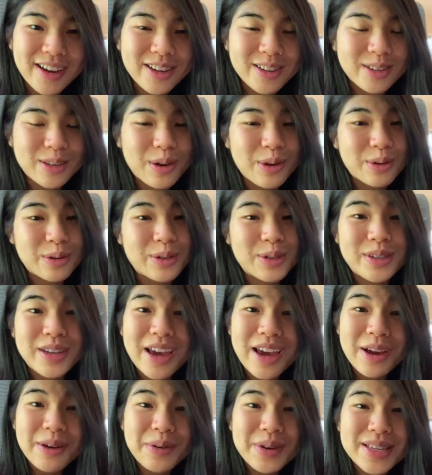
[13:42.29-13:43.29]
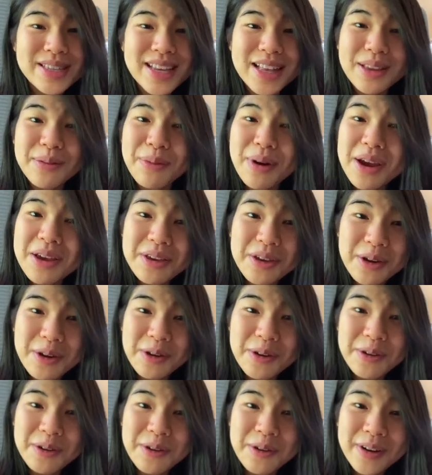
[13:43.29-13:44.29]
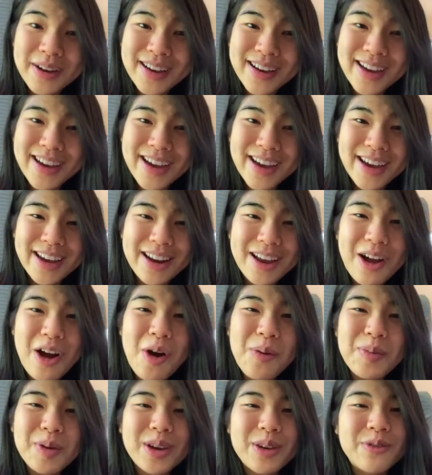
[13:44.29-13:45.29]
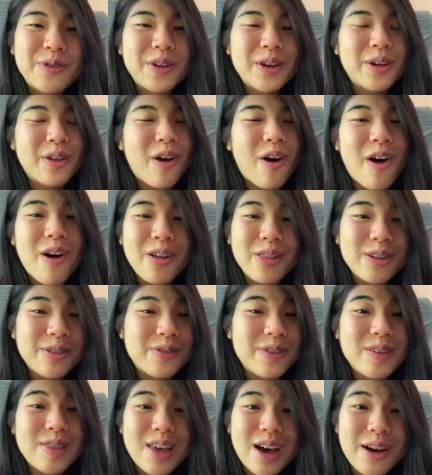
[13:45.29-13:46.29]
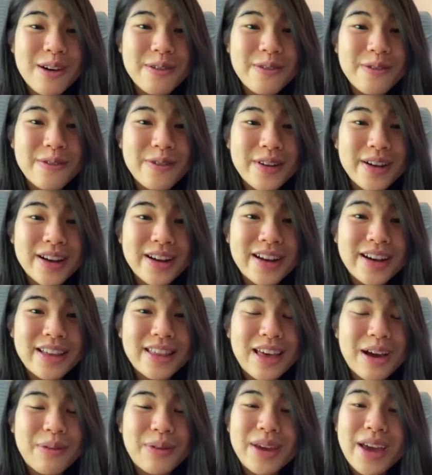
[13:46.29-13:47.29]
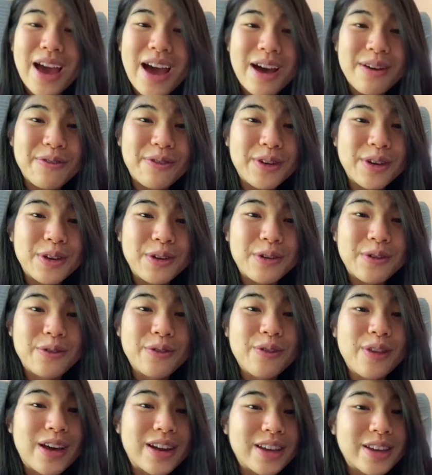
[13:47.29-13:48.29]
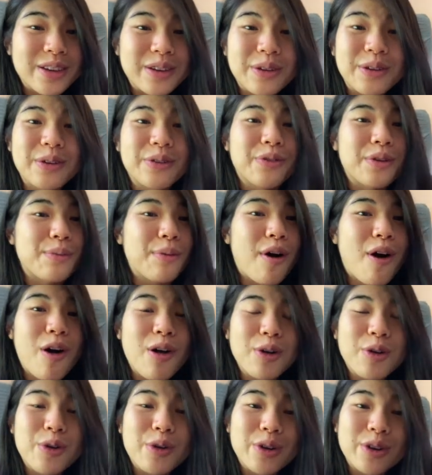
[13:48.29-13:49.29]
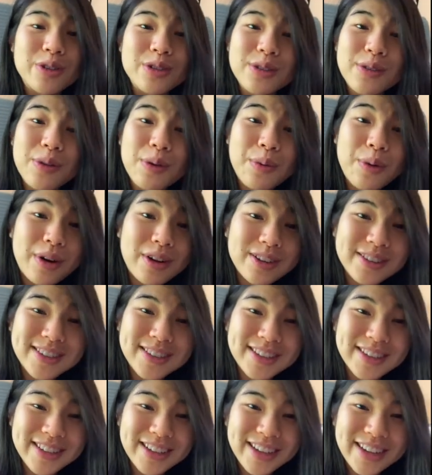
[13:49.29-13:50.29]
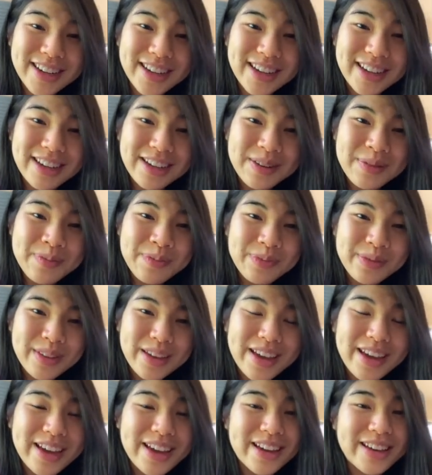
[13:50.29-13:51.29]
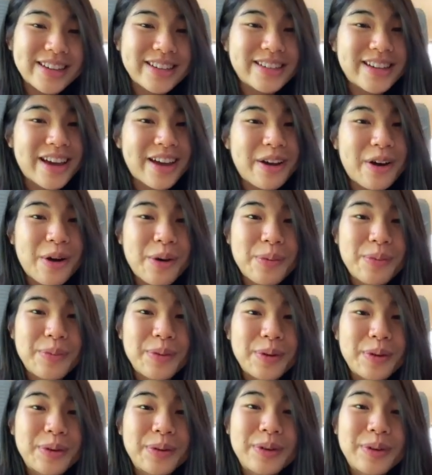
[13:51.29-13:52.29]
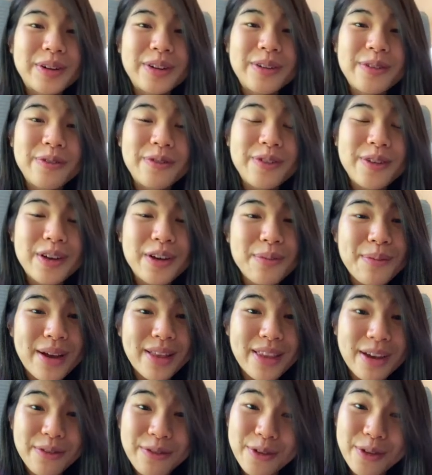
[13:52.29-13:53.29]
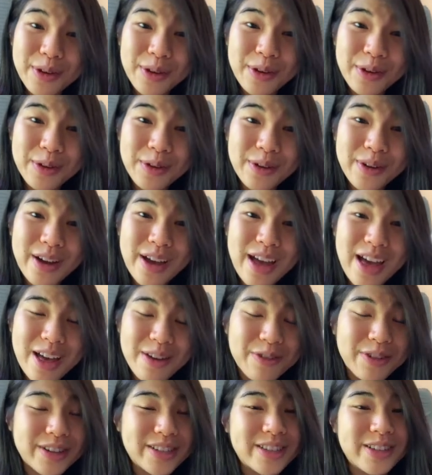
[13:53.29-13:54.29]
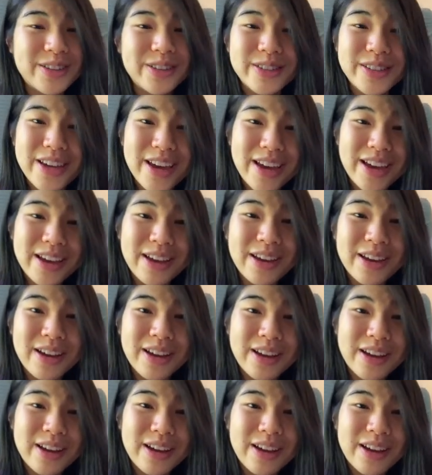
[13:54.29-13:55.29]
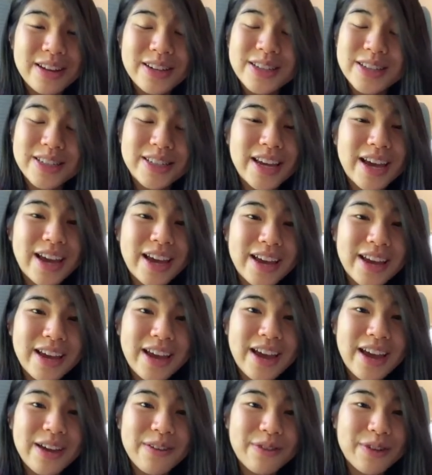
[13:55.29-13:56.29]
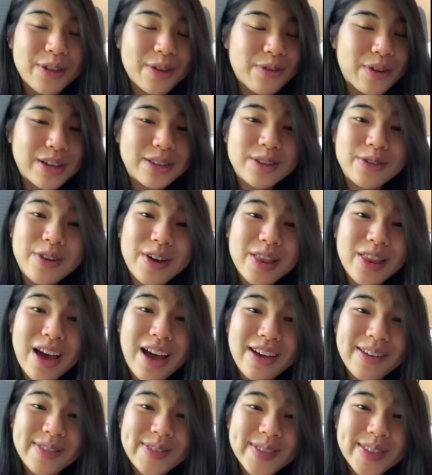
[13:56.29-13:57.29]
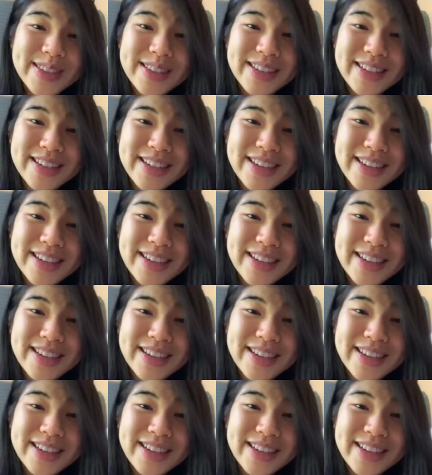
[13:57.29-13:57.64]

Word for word: So today we celebrate you, and I hope you can feel all of the love that we have for you, flooding you from all corners of the world. And I hope you'll feel my love for you every single day, today, and for the rest of our lives.